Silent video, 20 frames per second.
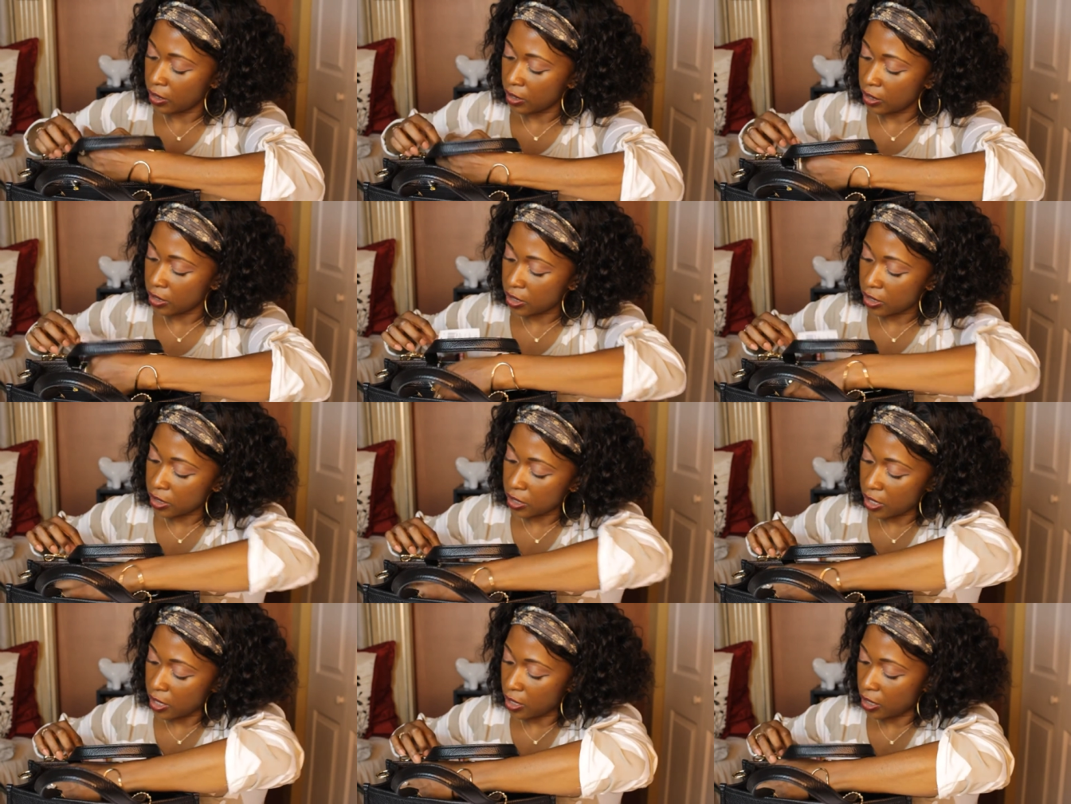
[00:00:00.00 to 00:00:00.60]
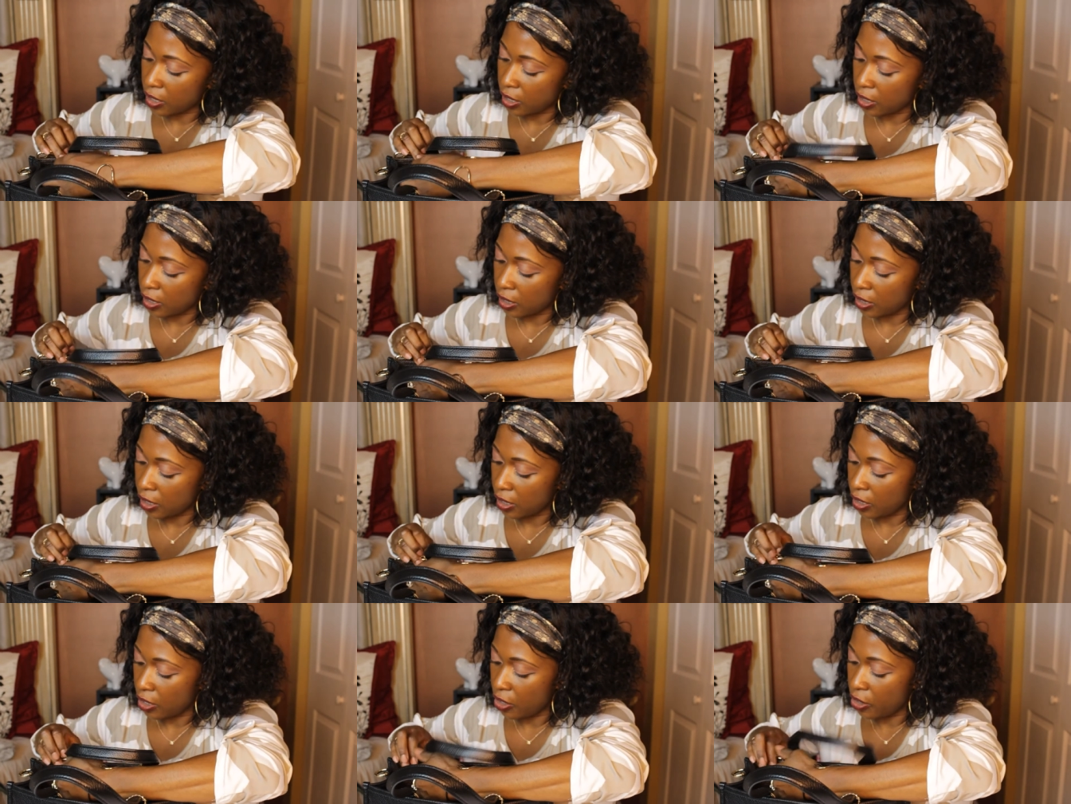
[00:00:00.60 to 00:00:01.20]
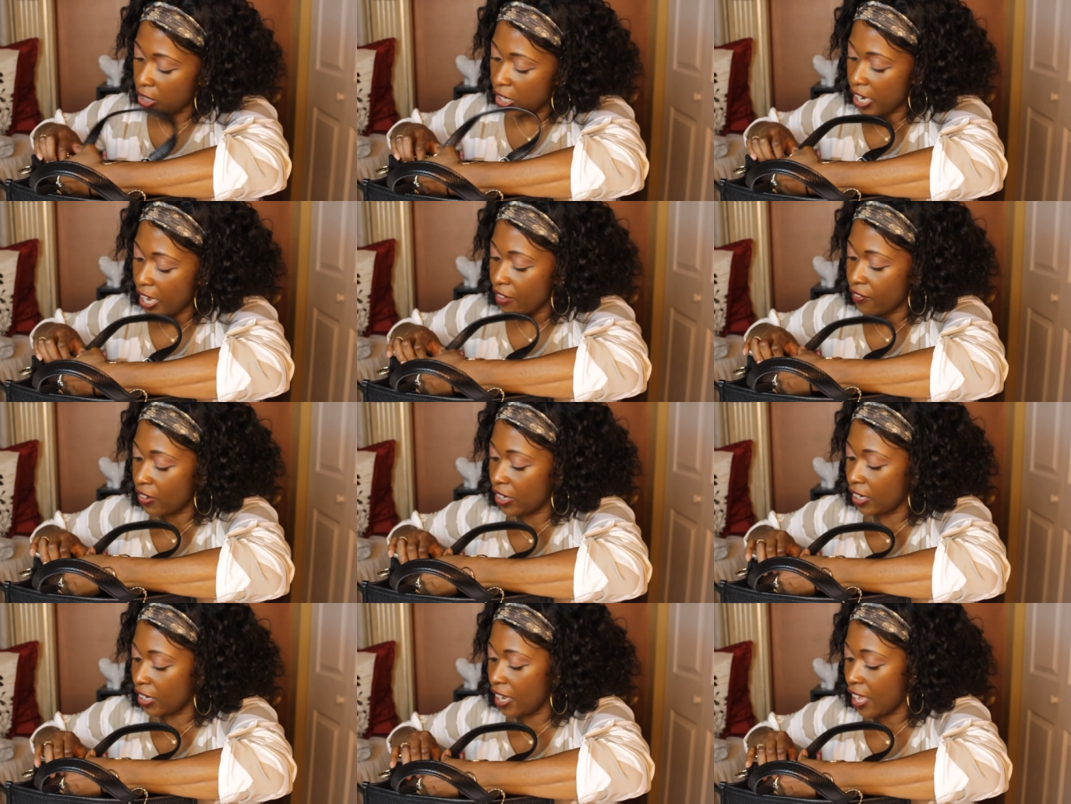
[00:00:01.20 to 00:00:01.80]
stuck in here. Oh, they
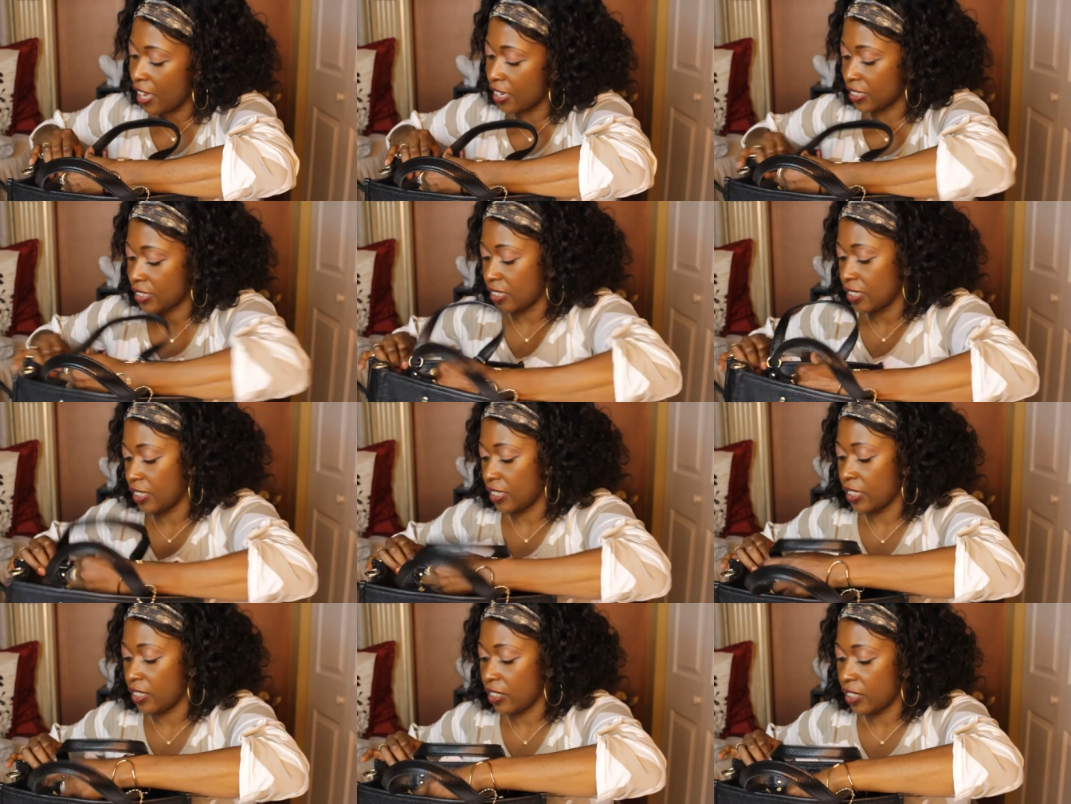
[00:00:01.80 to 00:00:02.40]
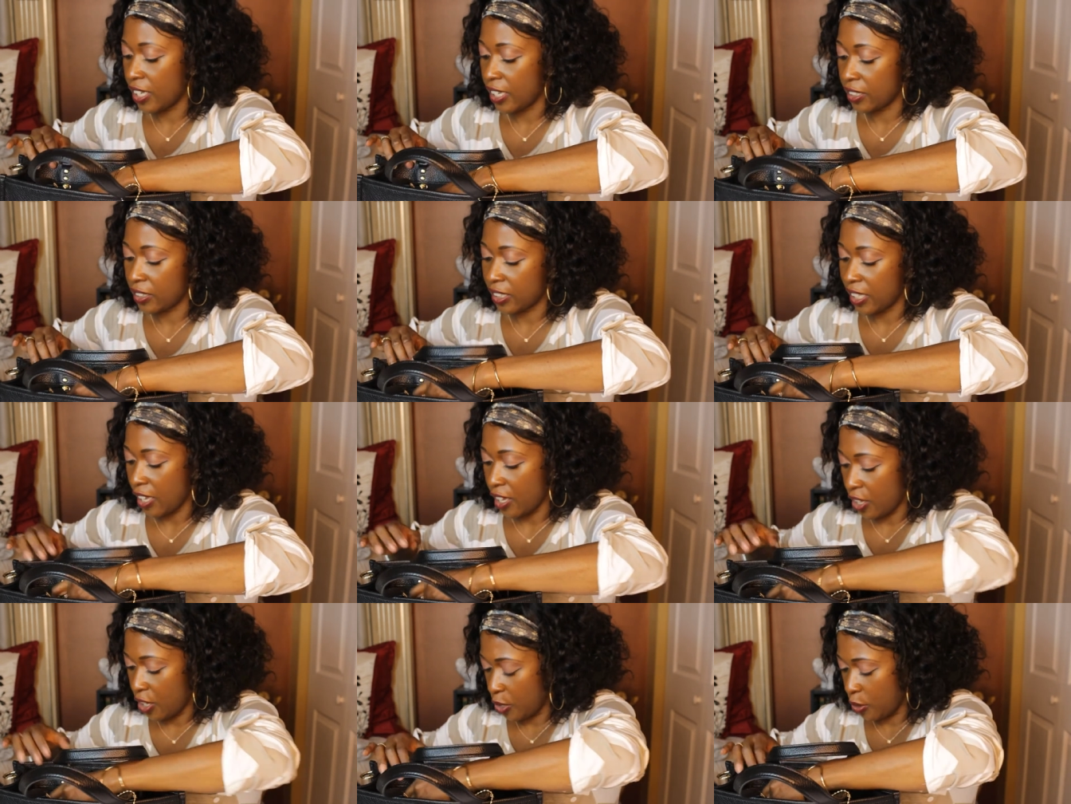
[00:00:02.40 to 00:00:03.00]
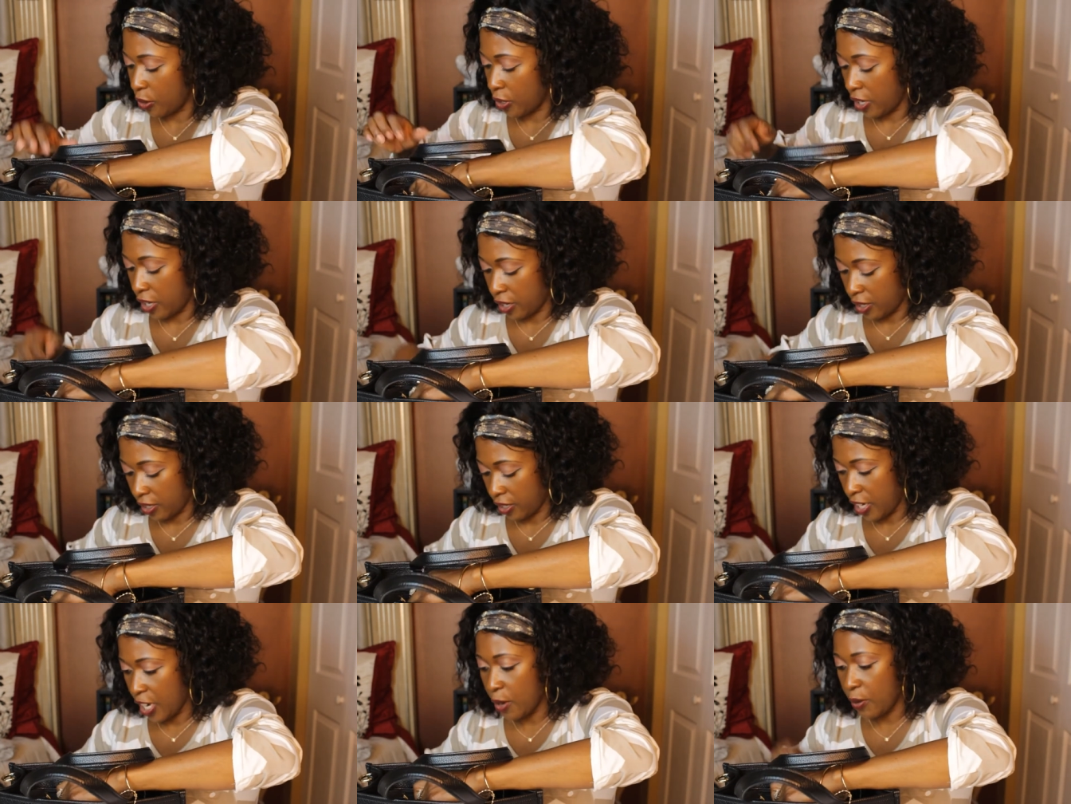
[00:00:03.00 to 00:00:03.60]
have it locked in here like that.
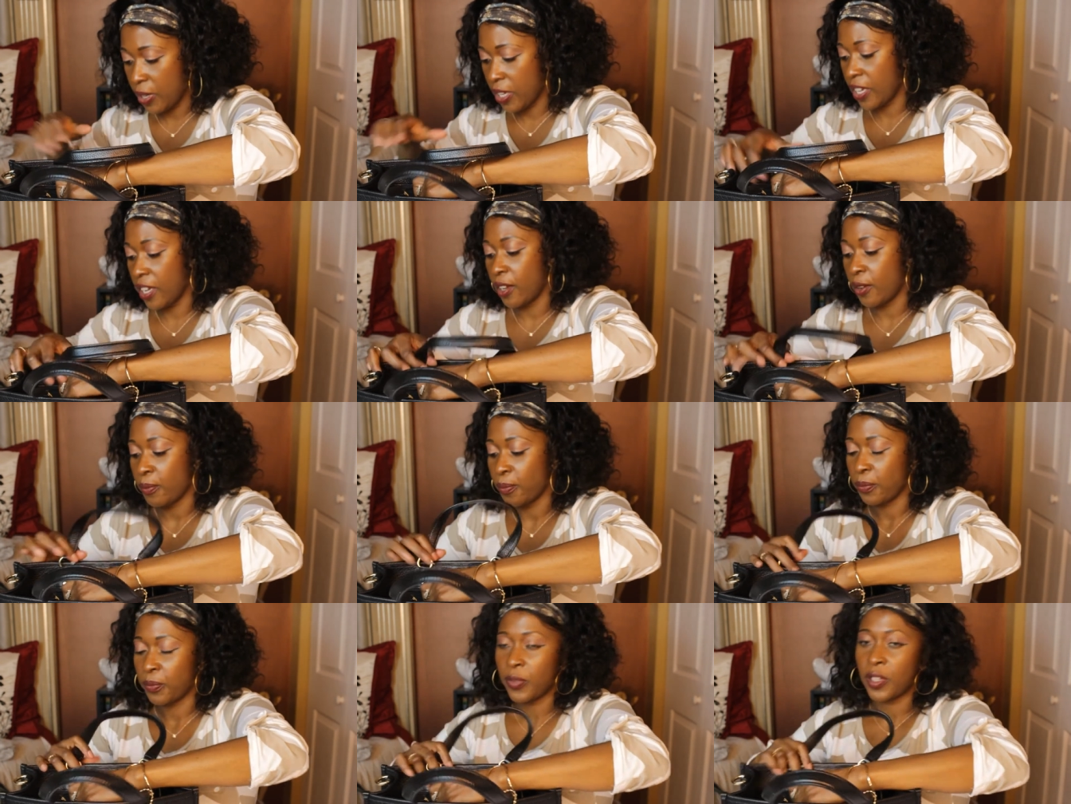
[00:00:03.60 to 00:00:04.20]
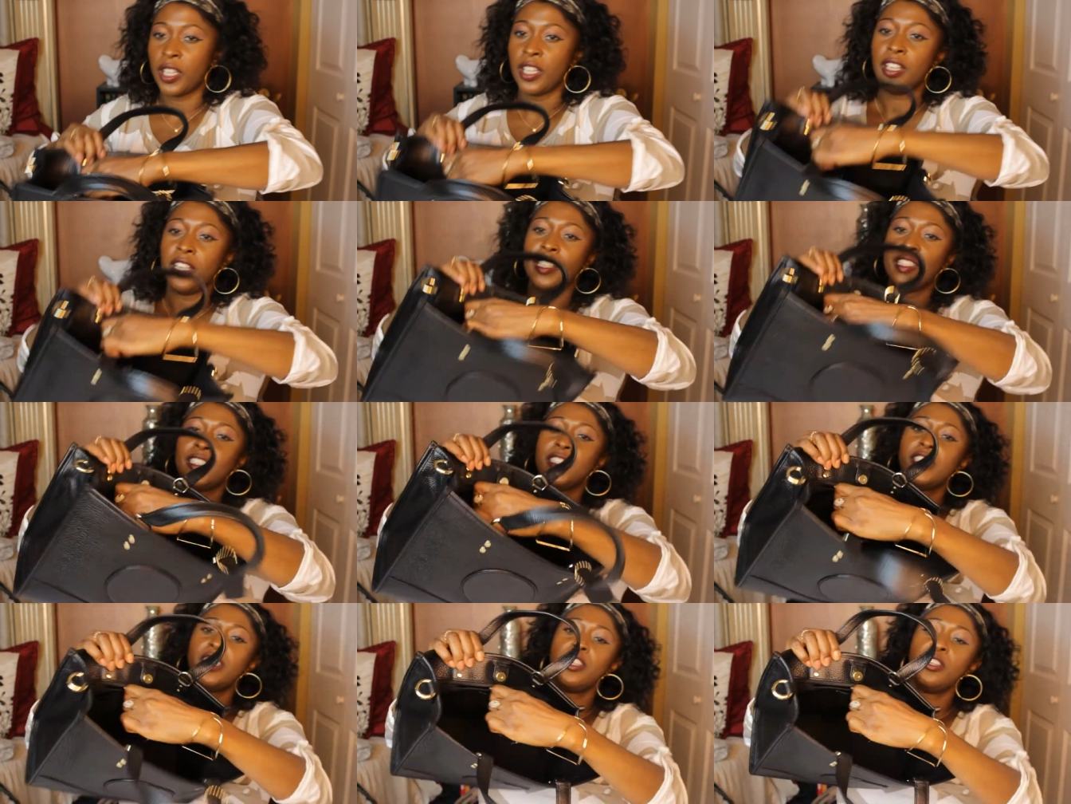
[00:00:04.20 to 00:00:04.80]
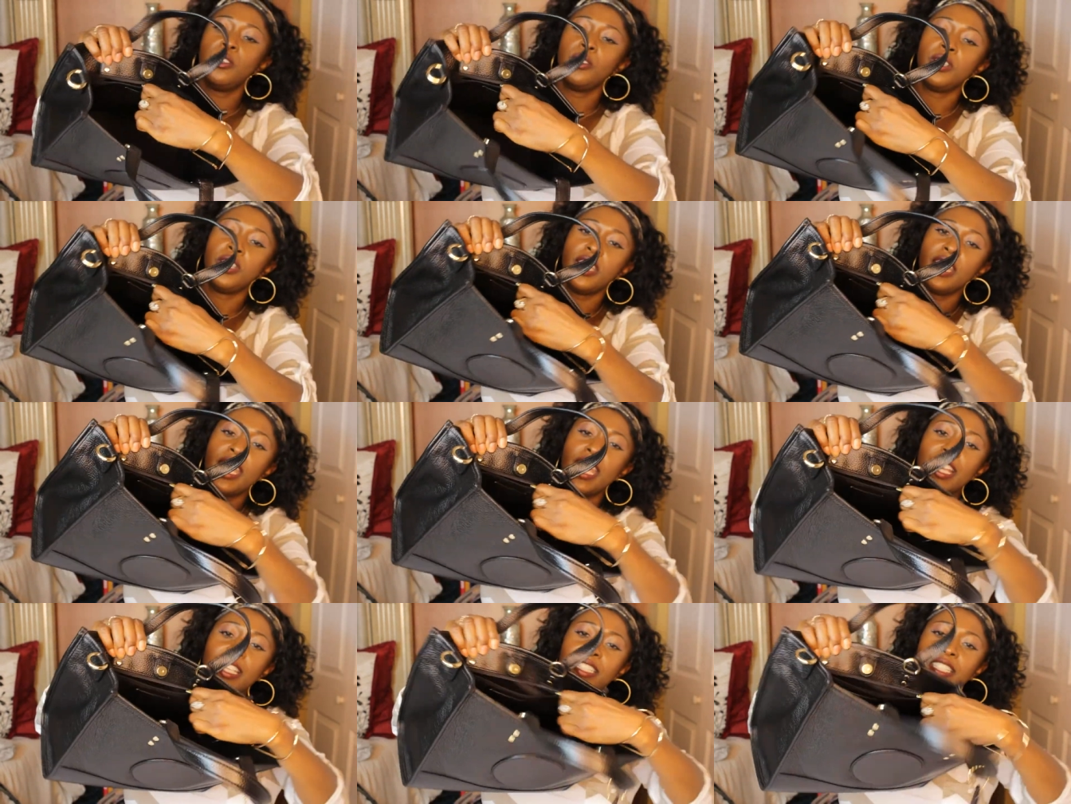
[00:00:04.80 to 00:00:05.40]
Okay, here we go. So
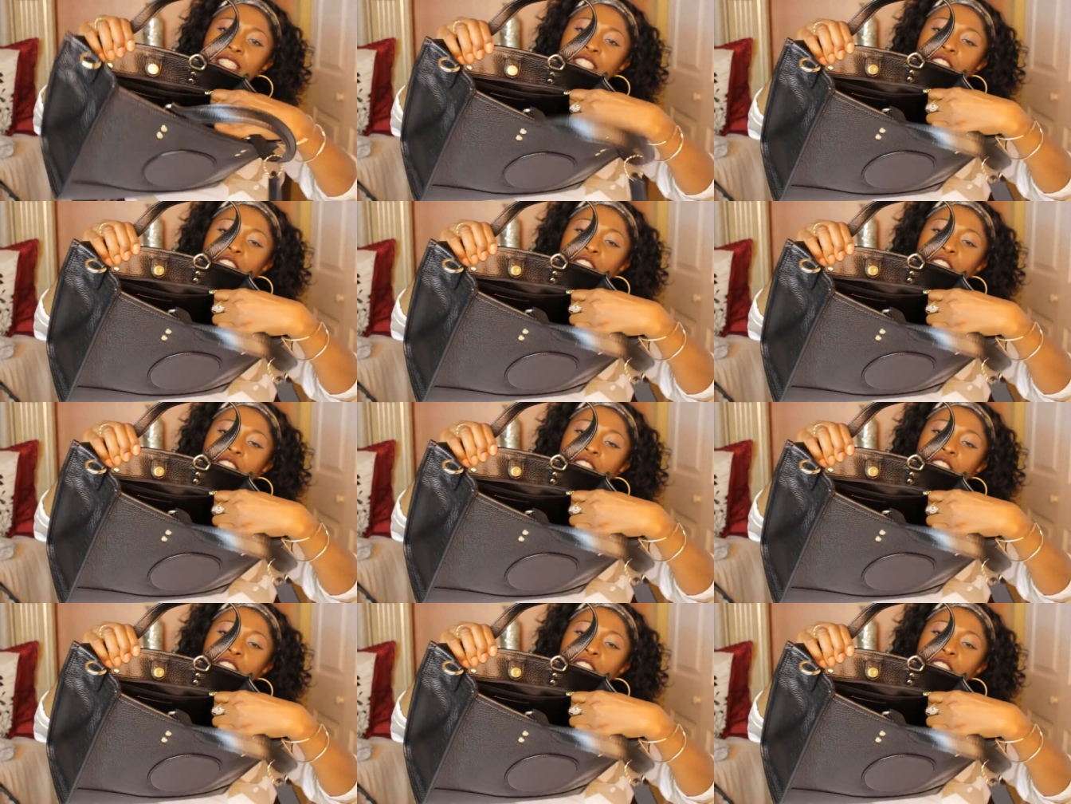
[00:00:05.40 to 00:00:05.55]
it has a